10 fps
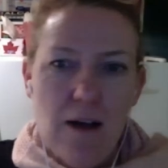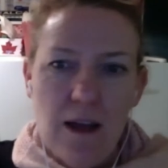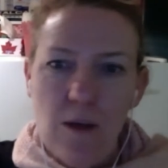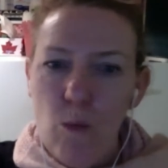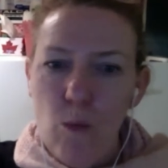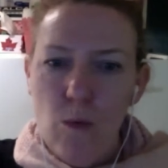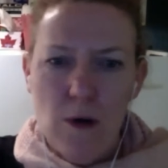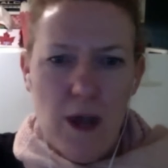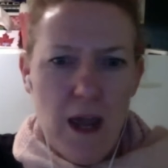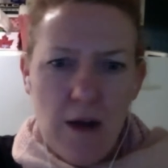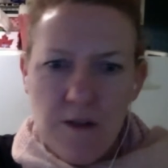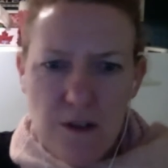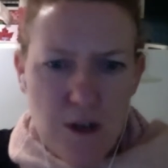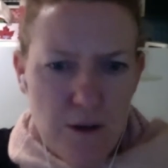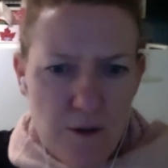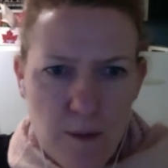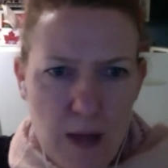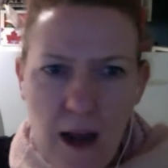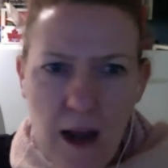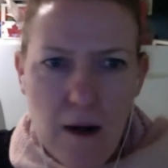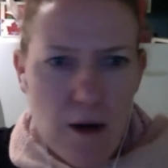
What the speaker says: Like, okay, how is this good for the planet?